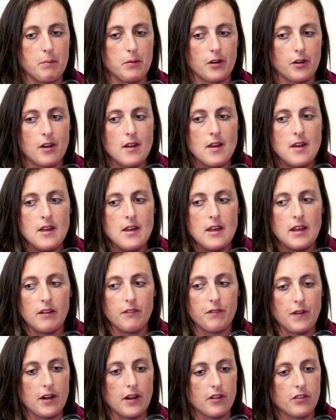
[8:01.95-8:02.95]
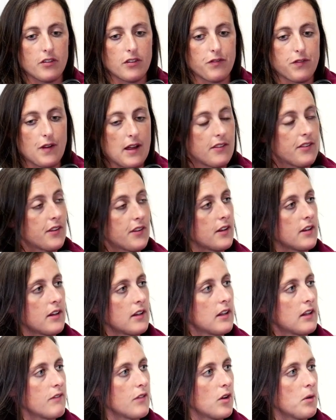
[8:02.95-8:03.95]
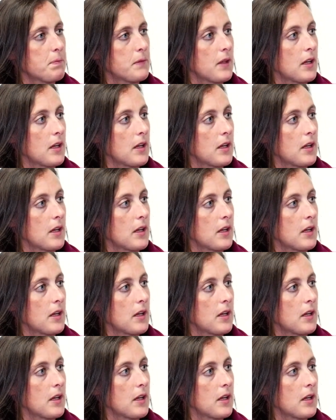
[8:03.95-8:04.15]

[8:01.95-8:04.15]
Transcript: But in fairness to France, they didn't give up.